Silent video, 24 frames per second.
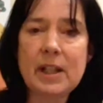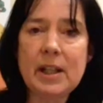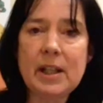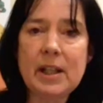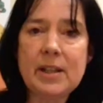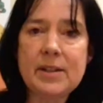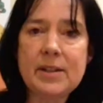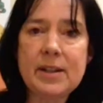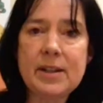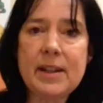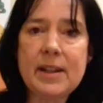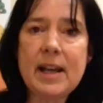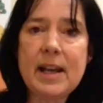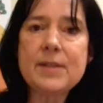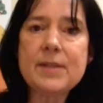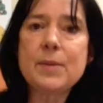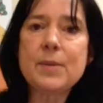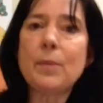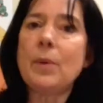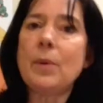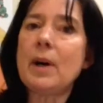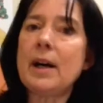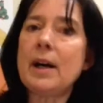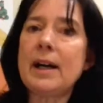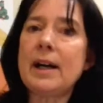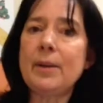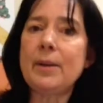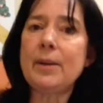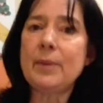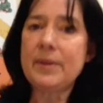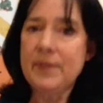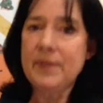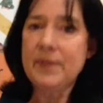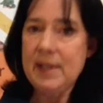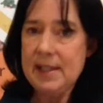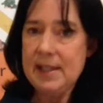So that's why
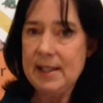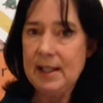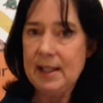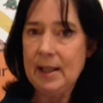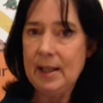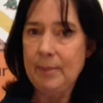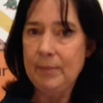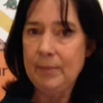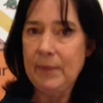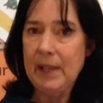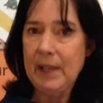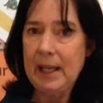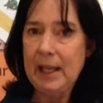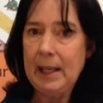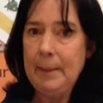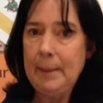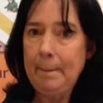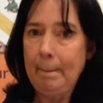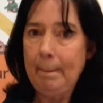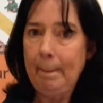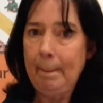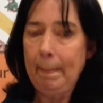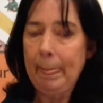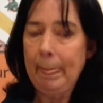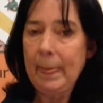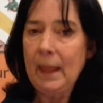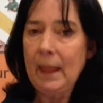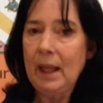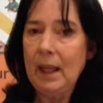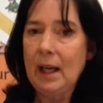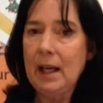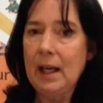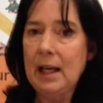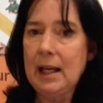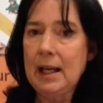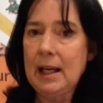with this company,
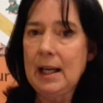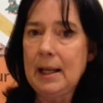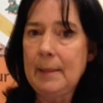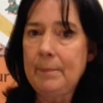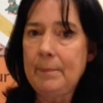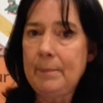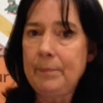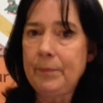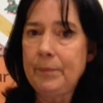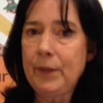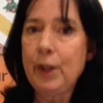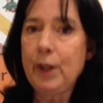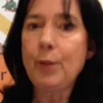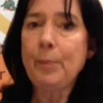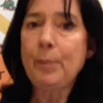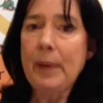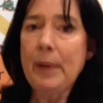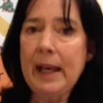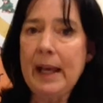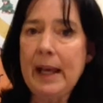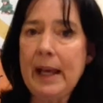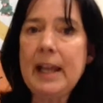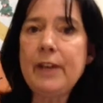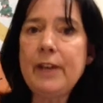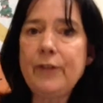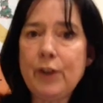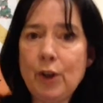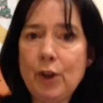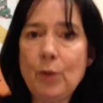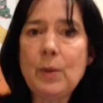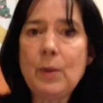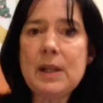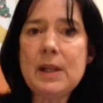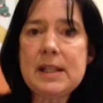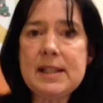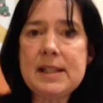you pay for your
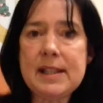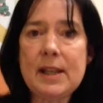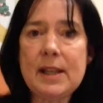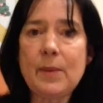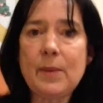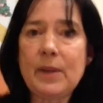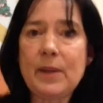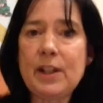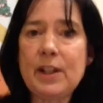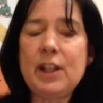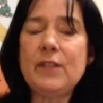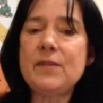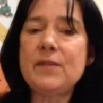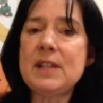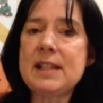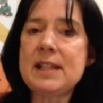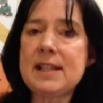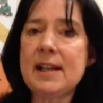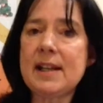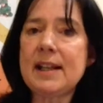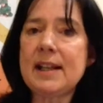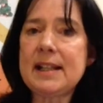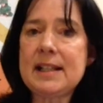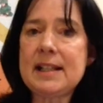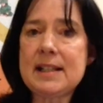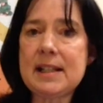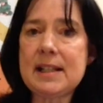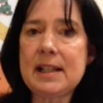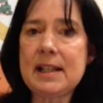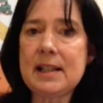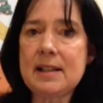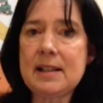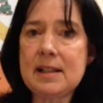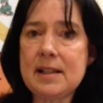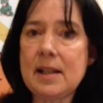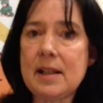onesie when you've designed
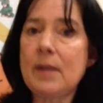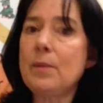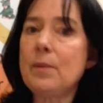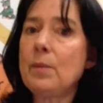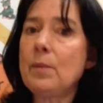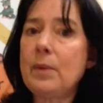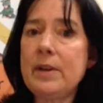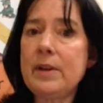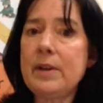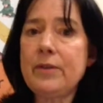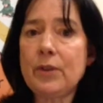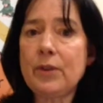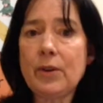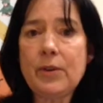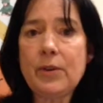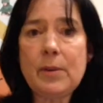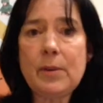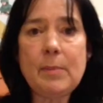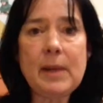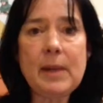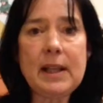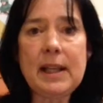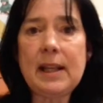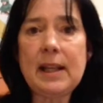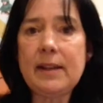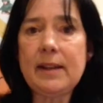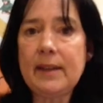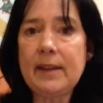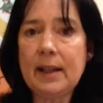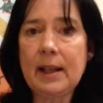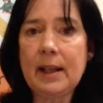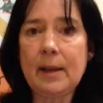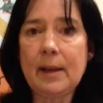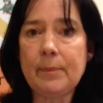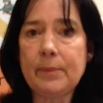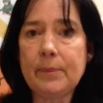it. So we've got the money in the
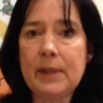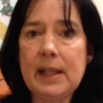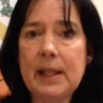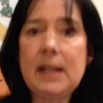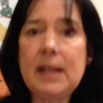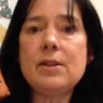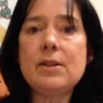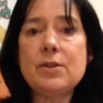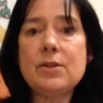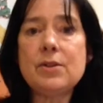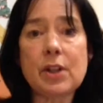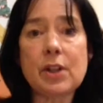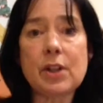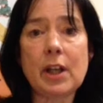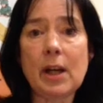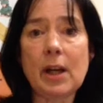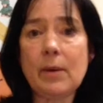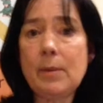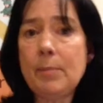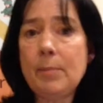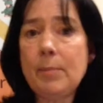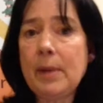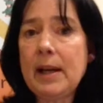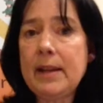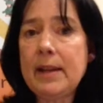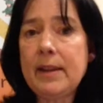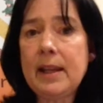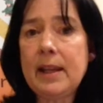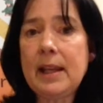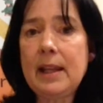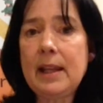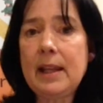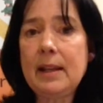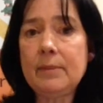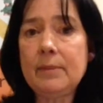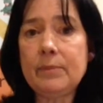company to go and buy
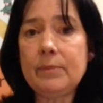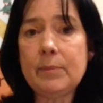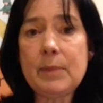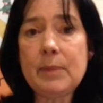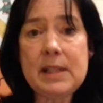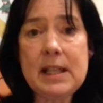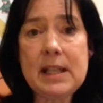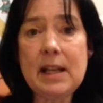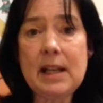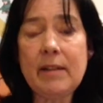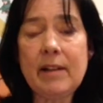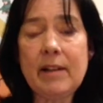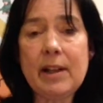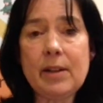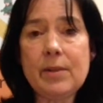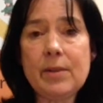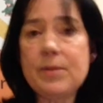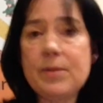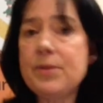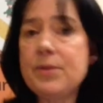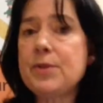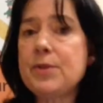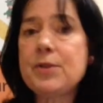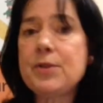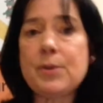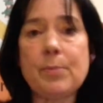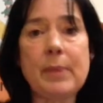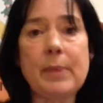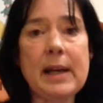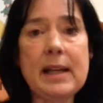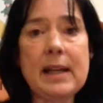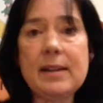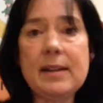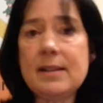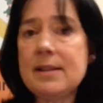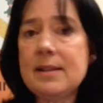the materials, to
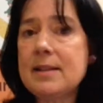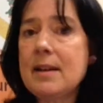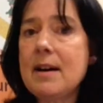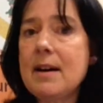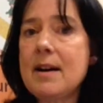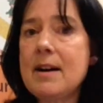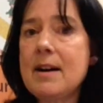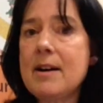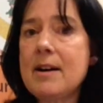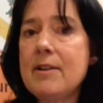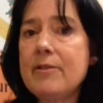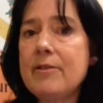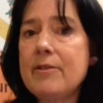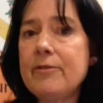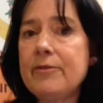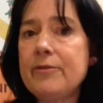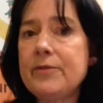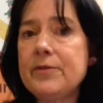pay the staff.